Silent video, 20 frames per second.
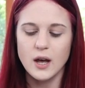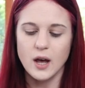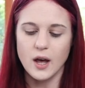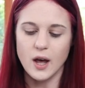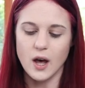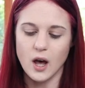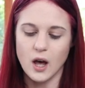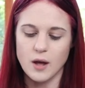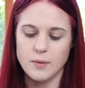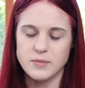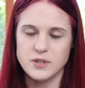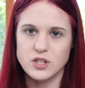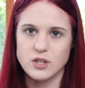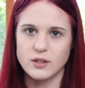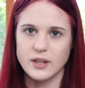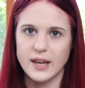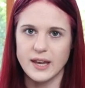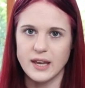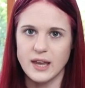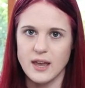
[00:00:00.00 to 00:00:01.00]
Um, so
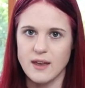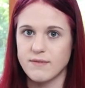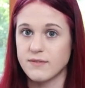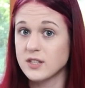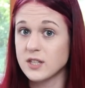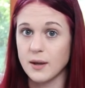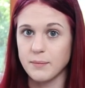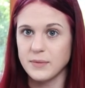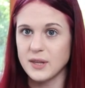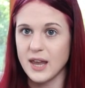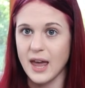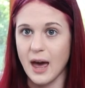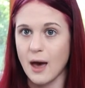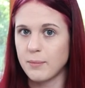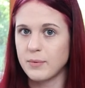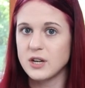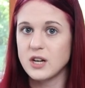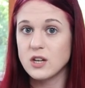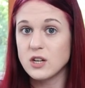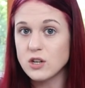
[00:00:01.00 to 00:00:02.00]
like if something
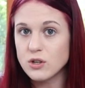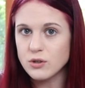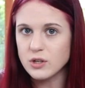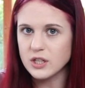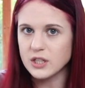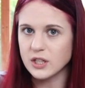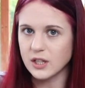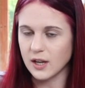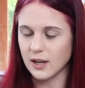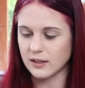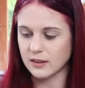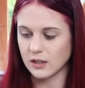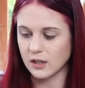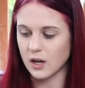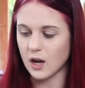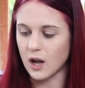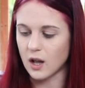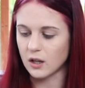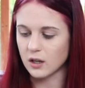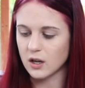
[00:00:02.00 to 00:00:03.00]
happened and you need to cut the
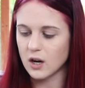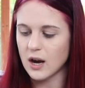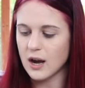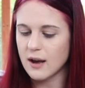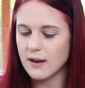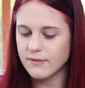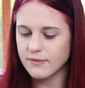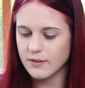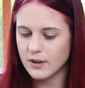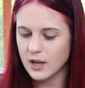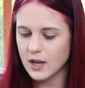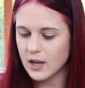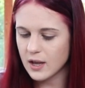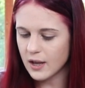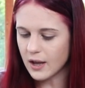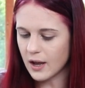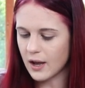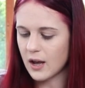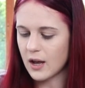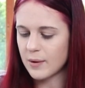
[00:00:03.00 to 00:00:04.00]
collar off,
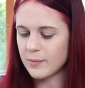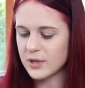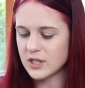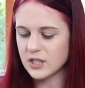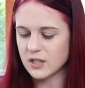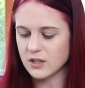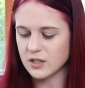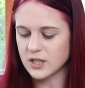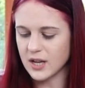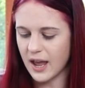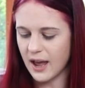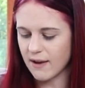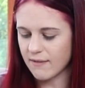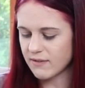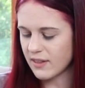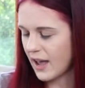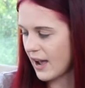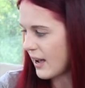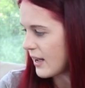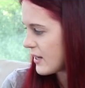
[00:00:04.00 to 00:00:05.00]
um, it's good to have
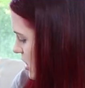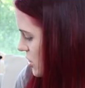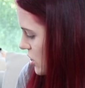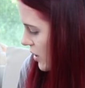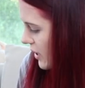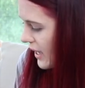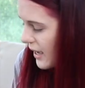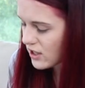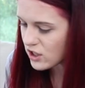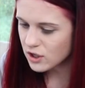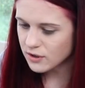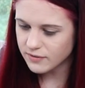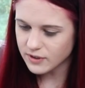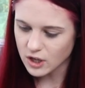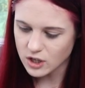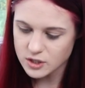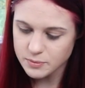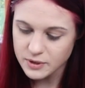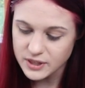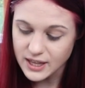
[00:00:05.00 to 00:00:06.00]
that. So I got two of
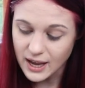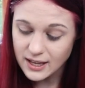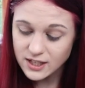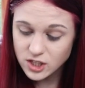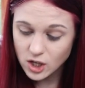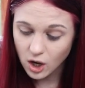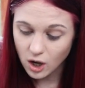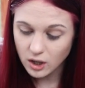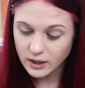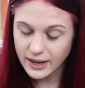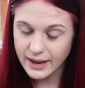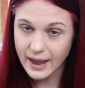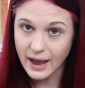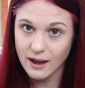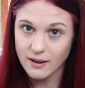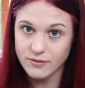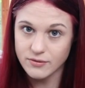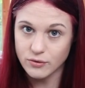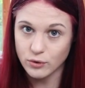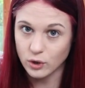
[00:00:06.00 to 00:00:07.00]
those, but that's all I
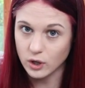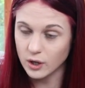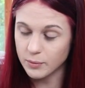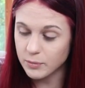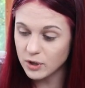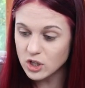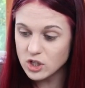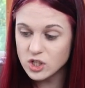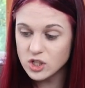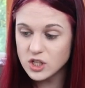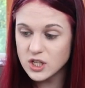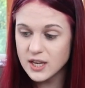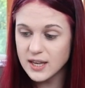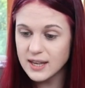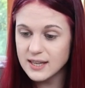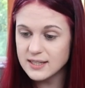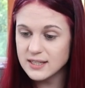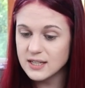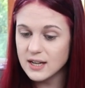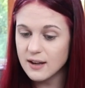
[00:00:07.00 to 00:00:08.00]
have for emergency
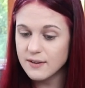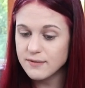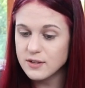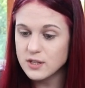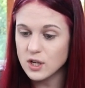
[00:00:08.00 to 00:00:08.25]
kit stuff.